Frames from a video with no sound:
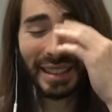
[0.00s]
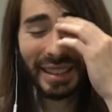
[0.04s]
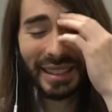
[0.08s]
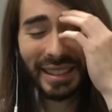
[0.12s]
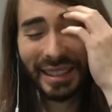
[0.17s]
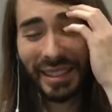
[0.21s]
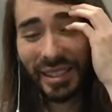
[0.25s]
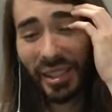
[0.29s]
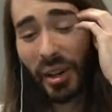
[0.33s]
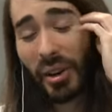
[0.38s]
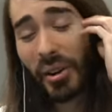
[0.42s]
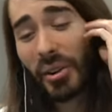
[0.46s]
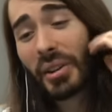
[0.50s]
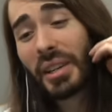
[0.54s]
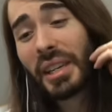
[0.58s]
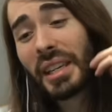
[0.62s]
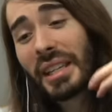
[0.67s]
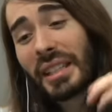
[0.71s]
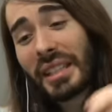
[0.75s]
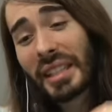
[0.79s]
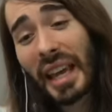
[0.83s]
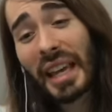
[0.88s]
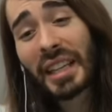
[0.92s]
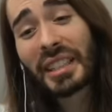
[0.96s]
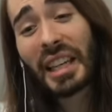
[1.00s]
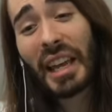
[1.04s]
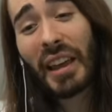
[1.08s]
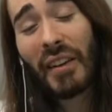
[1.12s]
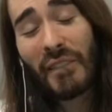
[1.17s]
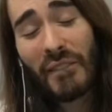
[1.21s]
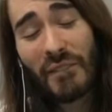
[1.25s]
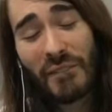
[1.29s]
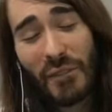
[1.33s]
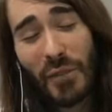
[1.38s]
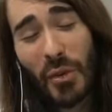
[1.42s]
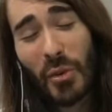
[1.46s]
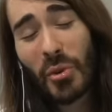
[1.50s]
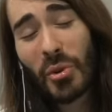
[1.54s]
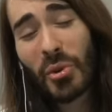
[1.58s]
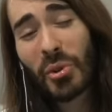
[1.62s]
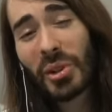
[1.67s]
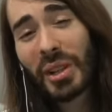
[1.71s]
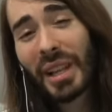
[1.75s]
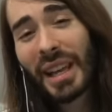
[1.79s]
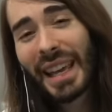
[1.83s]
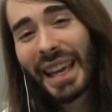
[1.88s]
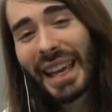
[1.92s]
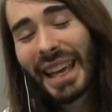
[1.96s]
So he takes a
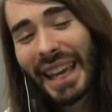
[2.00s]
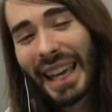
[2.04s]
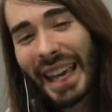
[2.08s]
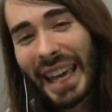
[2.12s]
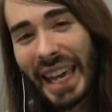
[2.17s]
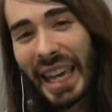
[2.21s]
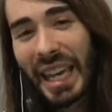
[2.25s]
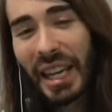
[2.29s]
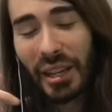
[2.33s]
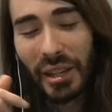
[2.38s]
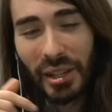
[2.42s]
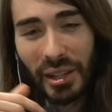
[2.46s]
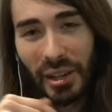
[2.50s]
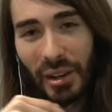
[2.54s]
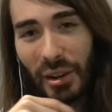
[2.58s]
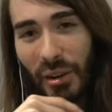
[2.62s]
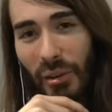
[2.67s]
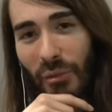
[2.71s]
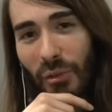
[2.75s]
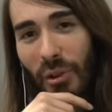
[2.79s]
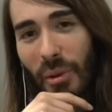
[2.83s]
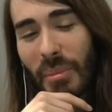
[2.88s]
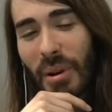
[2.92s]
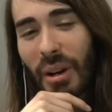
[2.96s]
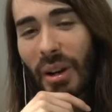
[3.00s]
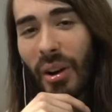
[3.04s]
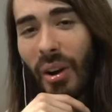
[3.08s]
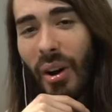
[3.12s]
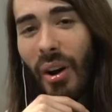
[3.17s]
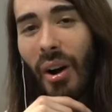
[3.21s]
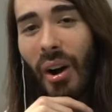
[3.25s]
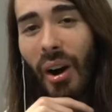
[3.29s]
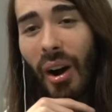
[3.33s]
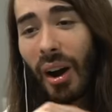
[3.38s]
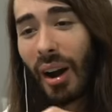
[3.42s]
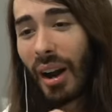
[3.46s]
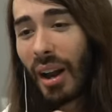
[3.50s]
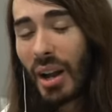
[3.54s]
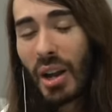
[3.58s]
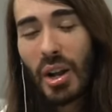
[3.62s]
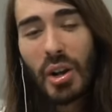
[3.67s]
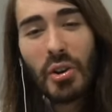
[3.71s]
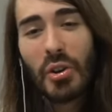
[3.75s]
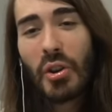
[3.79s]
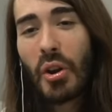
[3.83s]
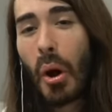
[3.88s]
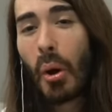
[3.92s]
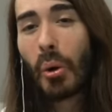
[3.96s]
full hit from a car.
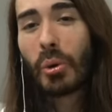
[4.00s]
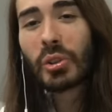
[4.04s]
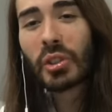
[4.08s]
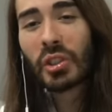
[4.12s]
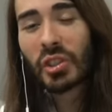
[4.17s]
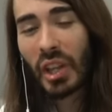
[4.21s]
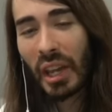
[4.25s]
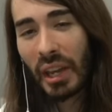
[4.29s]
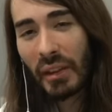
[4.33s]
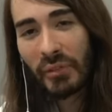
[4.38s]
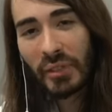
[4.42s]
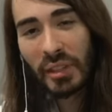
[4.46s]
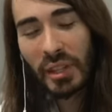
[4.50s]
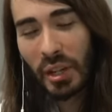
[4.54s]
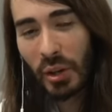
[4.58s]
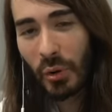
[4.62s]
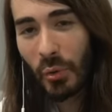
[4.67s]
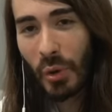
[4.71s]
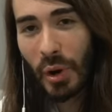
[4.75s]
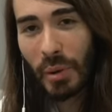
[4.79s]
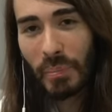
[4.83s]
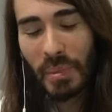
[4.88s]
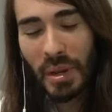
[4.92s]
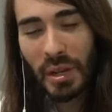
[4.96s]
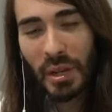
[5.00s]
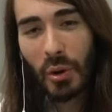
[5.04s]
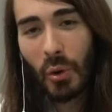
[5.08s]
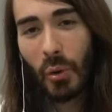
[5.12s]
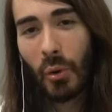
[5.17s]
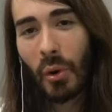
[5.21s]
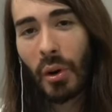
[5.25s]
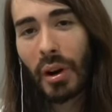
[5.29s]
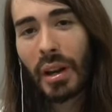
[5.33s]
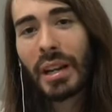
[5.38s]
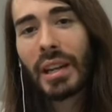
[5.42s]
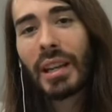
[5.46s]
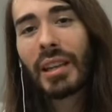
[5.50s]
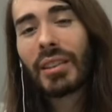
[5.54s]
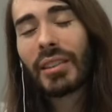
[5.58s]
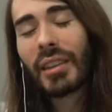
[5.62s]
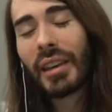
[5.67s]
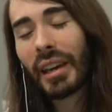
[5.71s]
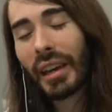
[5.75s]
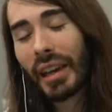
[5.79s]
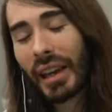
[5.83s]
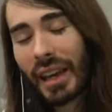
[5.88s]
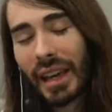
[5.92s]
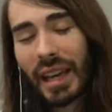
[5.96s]
No safety equipment or
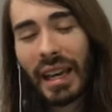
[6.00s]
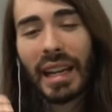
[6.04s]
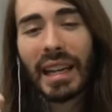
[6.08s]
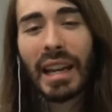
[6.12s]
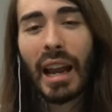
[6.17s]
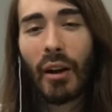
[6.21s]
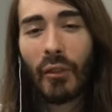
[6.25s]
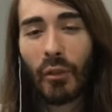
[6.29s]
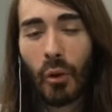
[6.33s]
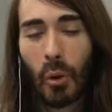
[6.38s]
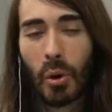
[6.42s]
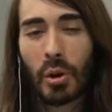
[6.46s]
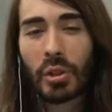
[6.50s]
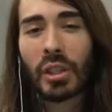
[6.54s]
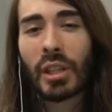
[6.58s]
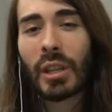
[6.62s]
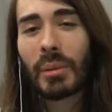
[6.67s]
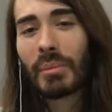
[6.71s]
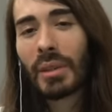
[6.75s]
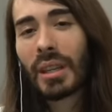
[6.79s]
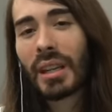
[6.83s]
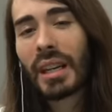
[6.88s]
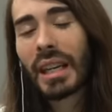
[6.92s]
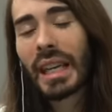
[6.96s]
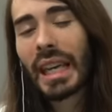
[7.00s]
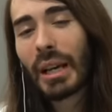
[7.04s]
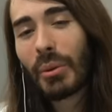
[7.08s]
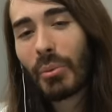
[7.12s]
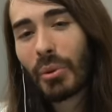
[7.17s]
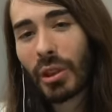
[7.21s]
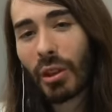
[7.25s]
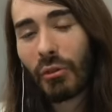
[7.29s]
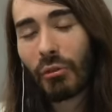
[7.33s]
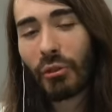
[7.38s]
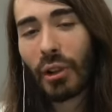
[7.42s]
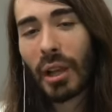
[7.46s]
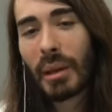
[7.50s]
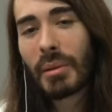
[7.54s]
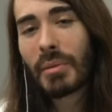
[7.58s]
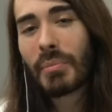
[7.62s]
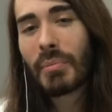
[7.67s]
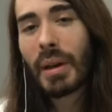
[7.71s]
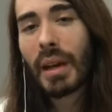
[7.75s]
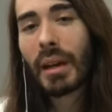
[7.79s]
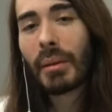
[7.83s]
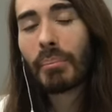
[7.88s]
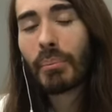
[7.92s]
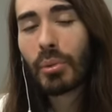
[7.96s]
anything. Now, of course, him getting hit with the flaming
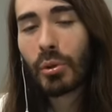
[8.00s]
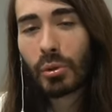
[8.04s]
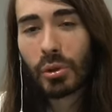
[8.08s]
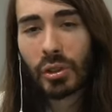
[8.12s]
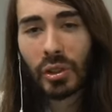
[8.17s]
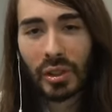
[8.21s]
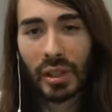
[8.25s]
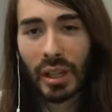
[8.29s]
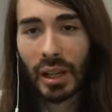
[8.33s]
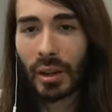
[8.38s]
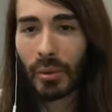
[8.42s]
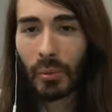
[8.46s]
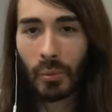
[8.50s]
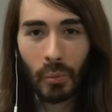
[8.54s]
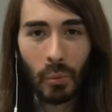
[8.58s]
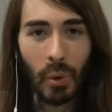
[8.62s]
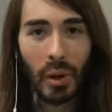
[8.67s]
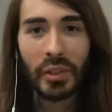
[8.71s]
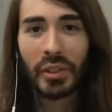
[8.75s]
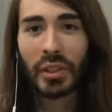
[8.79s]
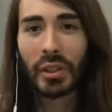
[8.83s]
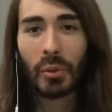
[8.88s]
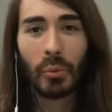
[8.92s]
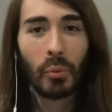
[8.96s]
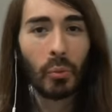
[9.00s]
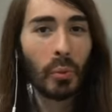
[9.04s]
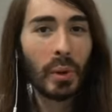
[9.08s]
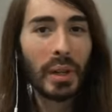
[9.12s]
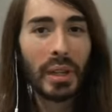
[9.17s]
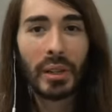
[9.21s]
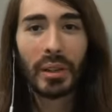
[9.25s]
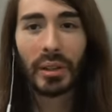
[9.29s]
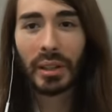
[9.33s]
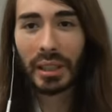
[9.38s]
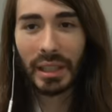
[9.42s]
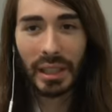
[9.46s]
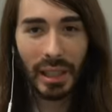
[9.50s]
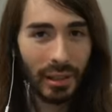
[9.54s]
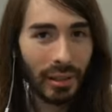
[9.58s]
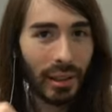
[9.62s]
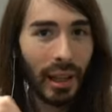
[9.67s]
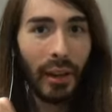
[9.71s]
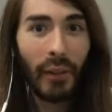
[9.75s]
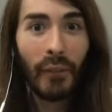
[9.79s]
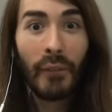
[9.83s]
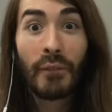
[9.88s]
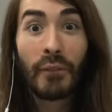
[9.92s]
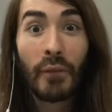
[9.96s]
bamboo stick wasn't real. He didn't,
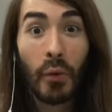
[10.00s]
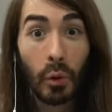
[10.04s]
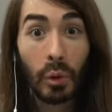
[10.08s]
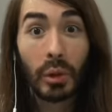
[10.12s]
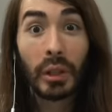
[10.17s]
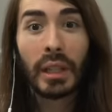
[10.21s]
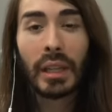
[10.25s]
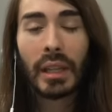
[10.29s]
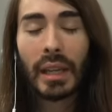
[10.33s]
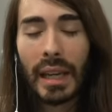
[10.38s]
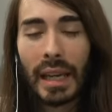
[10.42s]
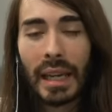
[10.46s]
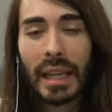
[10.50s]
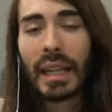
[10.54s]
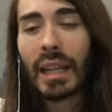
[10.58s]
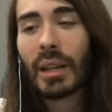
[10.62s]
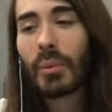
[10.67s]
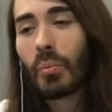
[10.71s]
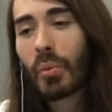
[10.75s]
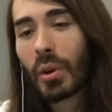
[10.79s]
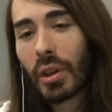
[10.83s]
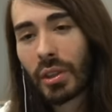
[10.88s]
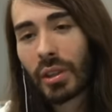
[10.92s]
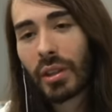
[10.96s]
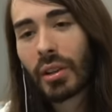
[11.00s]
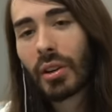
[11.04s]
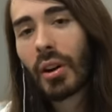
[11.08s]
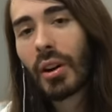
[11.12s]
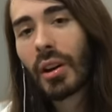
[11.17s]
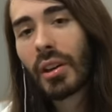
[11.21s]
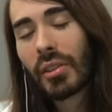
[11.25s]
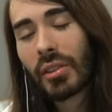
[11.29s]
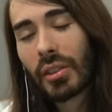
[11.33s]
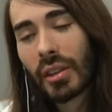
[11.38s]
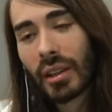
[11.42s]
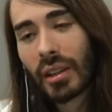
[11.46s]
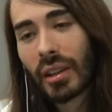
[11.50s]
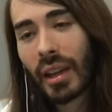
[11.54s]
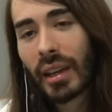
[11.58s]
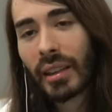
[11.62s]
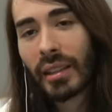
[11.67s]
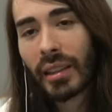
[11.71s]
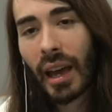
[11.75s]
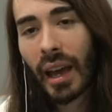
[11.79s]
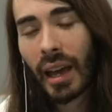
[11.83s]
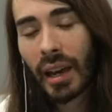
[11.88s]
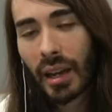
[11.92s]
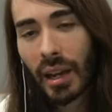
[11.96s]
like, fully hit him with it or anything like
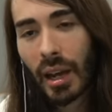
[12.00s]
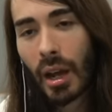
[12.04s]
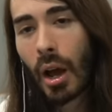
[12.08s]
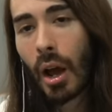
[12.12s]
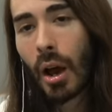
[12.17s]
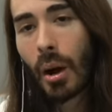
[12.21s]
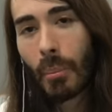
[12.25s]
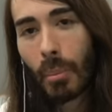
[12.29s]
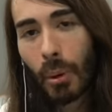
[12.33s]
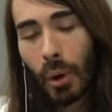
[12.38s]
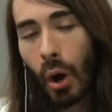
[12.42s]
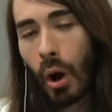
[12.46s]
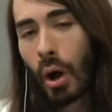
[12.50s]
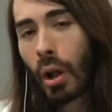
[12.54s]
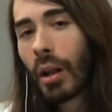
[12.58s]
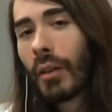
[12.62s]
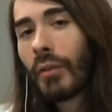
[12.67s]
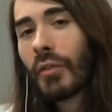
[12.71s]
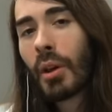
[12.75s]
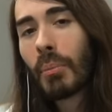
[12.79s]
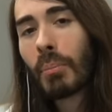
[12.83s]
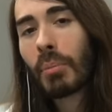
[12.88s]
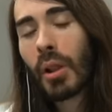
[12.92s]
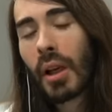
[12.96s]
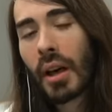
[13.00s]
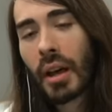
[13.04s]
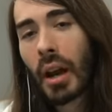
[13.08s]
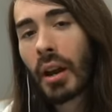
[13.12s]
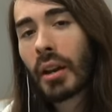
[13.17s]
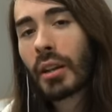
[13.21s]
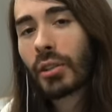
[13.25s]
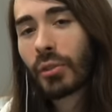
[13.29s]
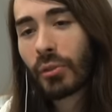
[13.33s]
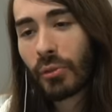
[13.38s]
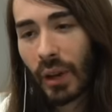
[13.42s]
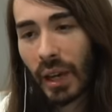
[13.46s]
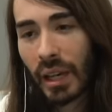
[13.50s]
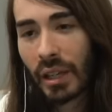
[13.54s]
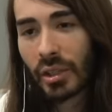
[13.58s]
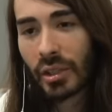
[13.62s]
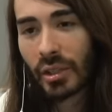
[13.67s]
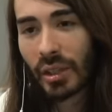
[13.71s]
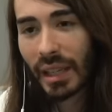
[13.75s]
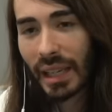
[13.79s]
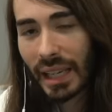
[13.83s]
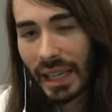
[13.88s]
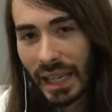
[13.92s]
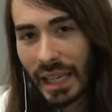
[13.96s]
that. But all of the blood on his
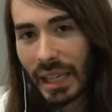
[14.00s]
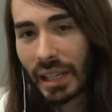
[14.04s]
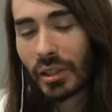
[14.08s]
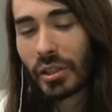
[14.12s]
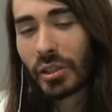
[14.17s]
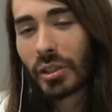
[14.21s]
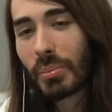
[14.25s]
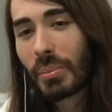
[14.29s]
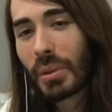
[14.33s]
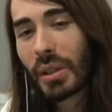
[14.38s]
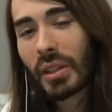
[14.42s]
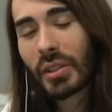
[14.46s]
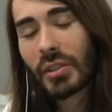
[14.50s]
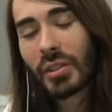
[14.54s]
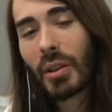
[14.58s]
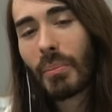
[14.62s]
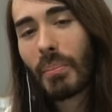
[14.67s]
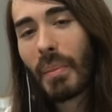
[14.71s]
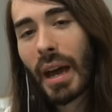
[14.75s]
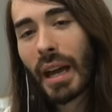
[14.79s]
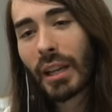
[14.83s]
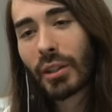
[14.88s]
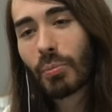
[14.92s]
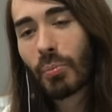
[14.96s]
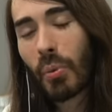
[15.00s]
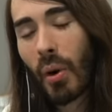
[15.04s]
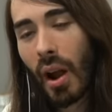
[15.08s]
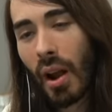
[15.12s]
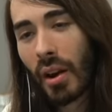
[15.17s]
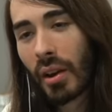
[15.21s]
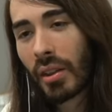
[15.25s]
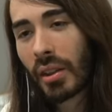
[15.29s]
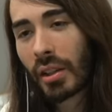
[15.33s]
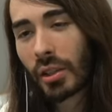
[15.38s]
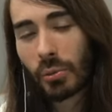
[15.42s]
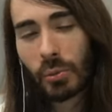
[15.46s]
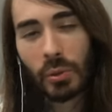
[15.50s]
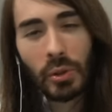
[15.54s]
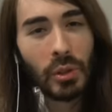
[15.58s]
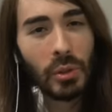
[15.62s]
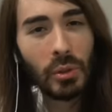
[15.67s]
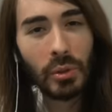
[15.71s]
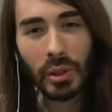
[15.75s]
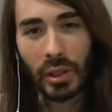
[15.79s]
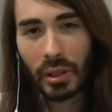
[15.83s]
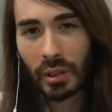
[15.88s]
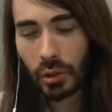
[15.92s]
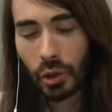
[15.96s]
face is, because the match prior to this was
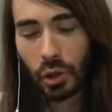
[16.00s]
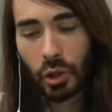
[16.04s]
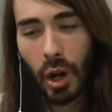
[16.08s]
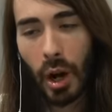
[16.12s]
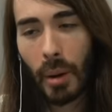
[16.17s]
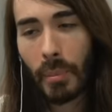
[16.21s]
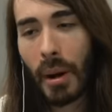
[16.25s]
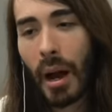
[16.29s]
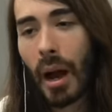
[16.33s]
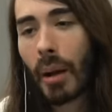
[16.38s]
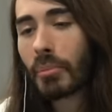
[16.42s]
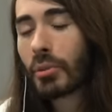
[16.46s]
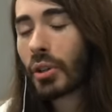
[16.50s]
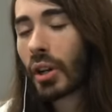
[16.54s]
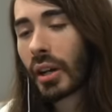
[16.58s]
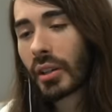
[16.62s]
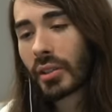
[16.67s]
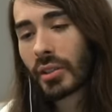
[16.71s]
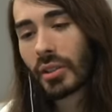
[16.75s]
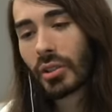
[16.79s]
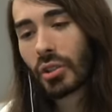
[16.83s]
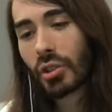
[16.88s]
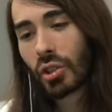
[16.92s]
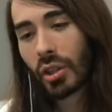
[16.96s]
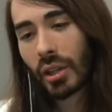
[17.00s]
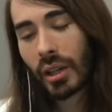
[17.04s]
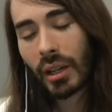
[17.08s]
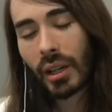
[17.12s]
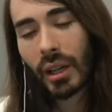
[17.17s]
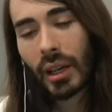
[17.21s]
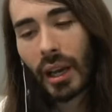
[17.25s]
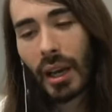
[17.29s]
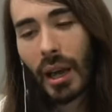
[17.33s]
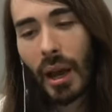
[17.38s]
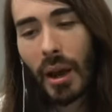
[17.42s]
using sharp objects and shit.